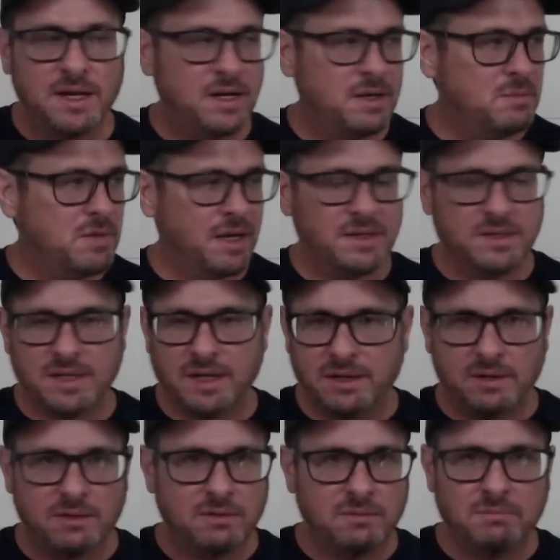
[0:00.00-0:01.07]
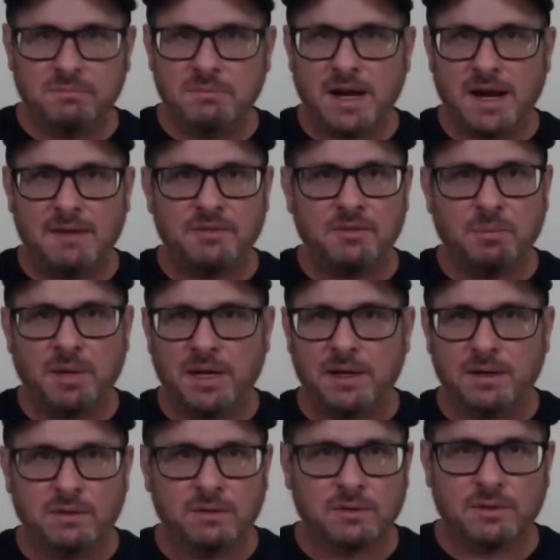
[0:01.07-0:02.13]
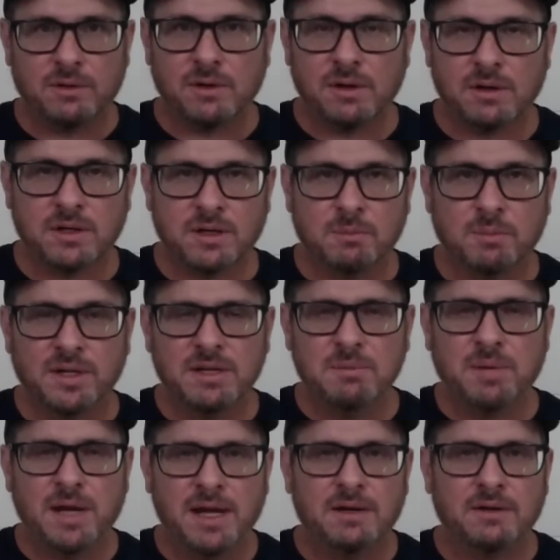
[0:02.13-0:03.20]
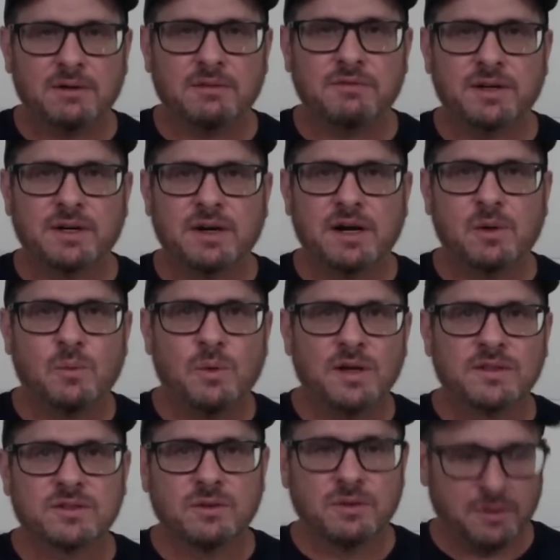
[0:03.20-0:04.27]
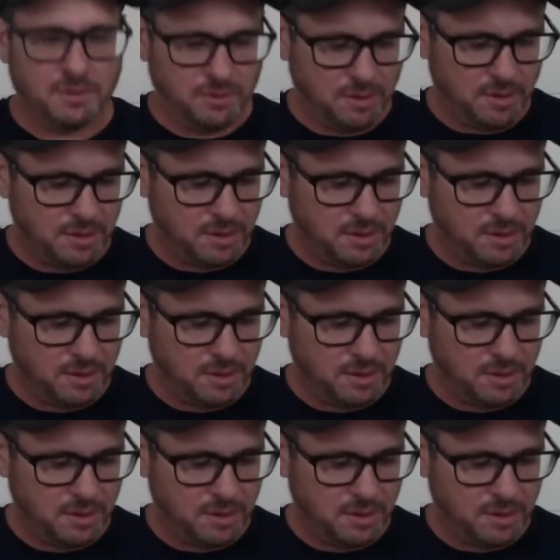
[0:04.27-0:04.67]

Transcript: it might take you half the panel or a complete panel to figure out what's going on.